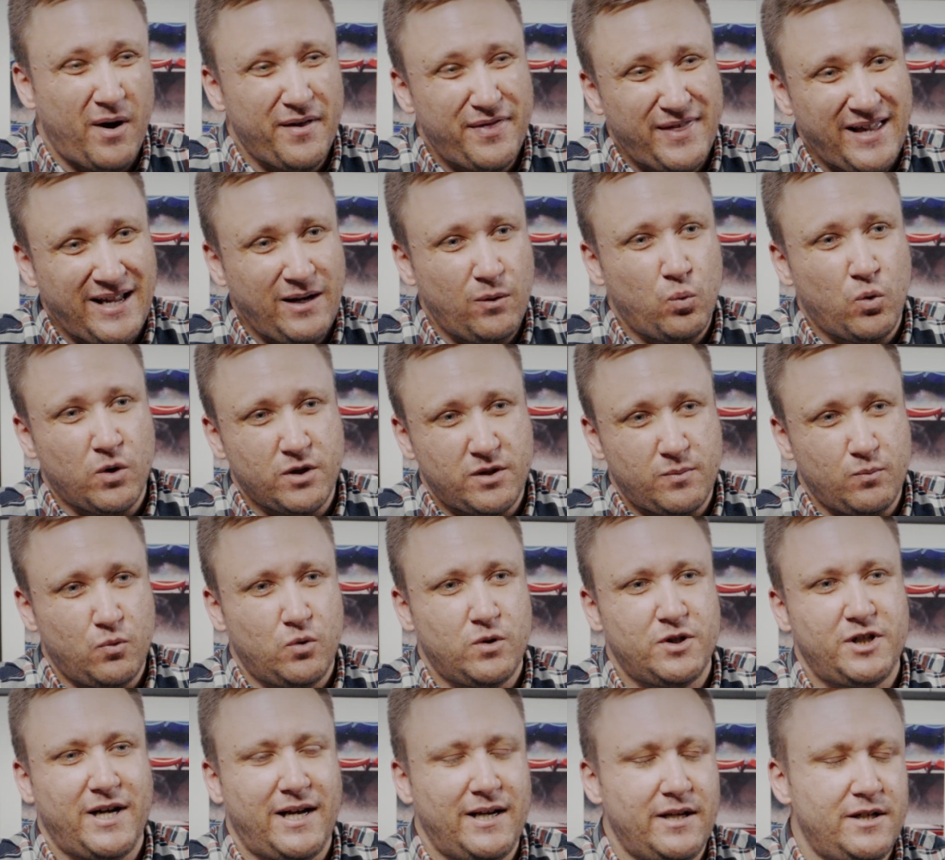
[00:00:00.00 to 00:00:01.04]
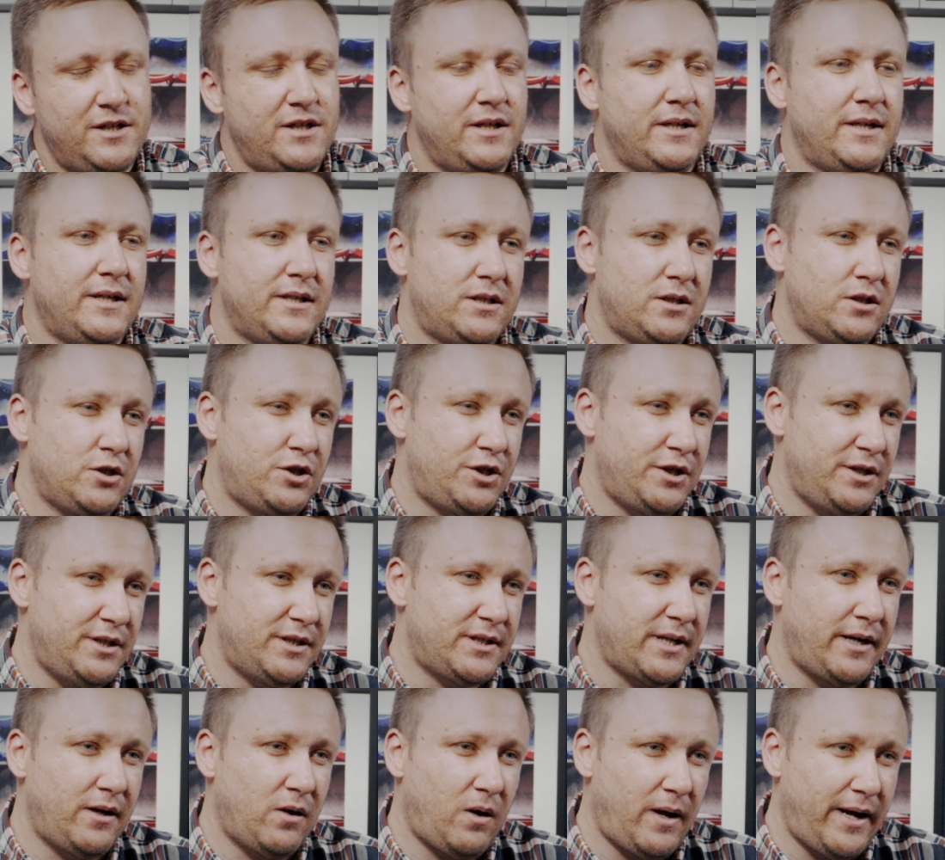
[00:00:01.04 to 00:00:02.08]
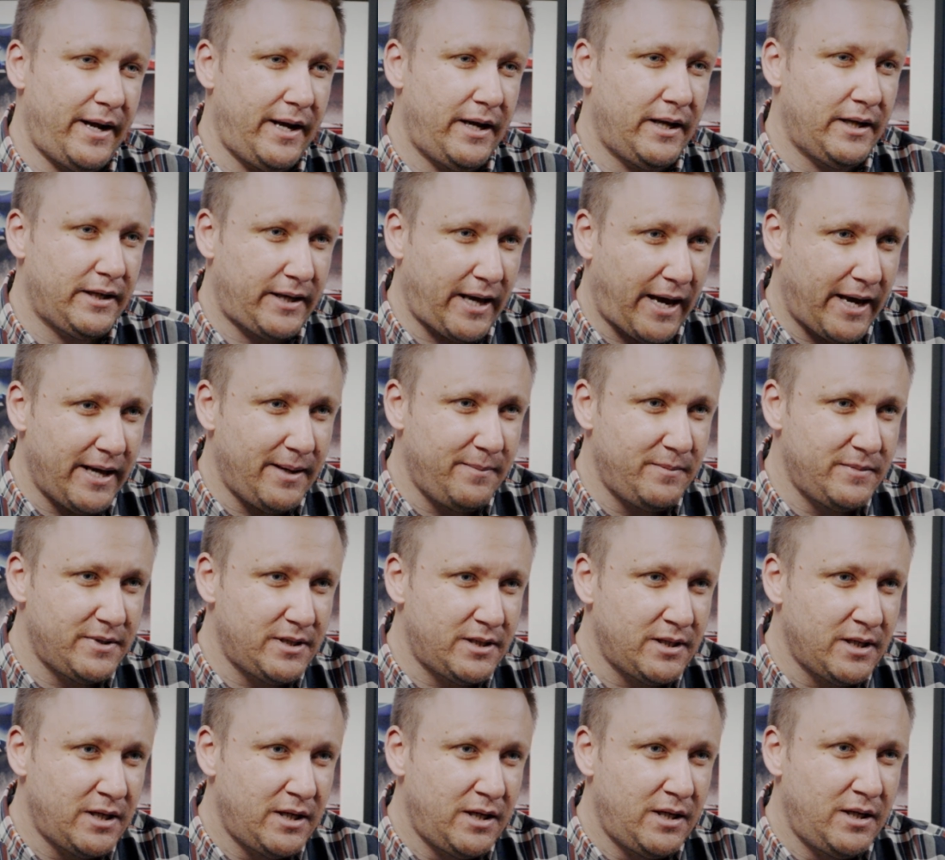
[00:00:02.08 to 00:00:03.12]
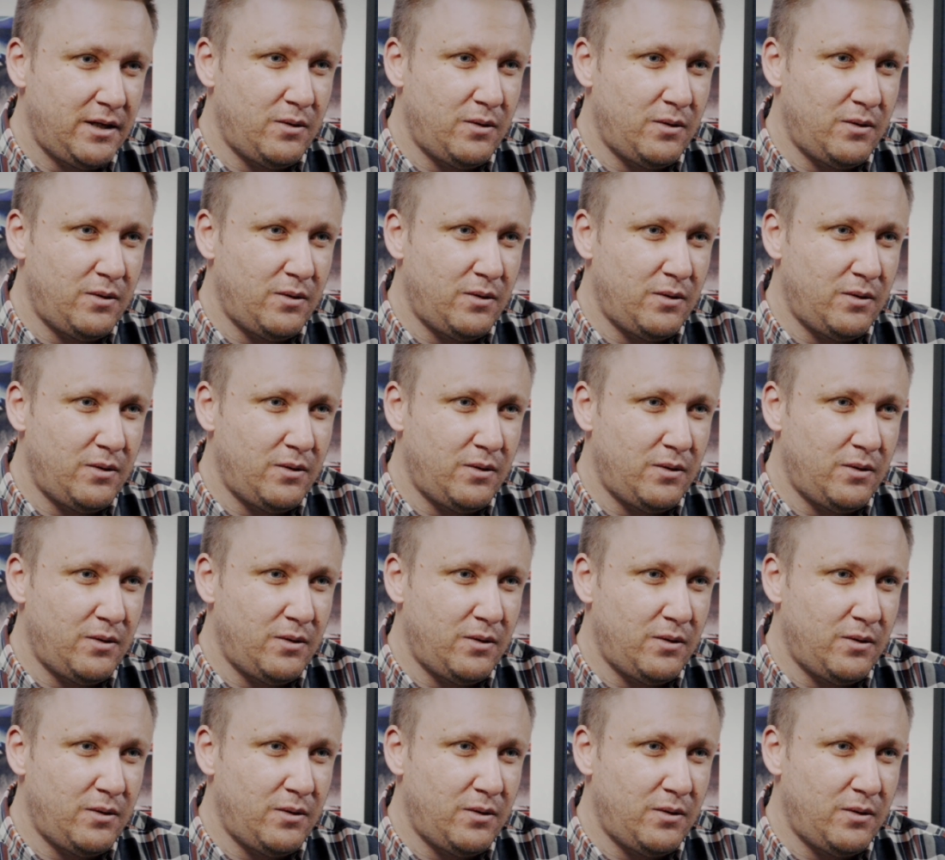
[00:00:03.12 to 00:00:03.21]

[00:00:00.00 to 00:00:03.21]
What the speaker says: I think what's more challenging is the Tuesday night games,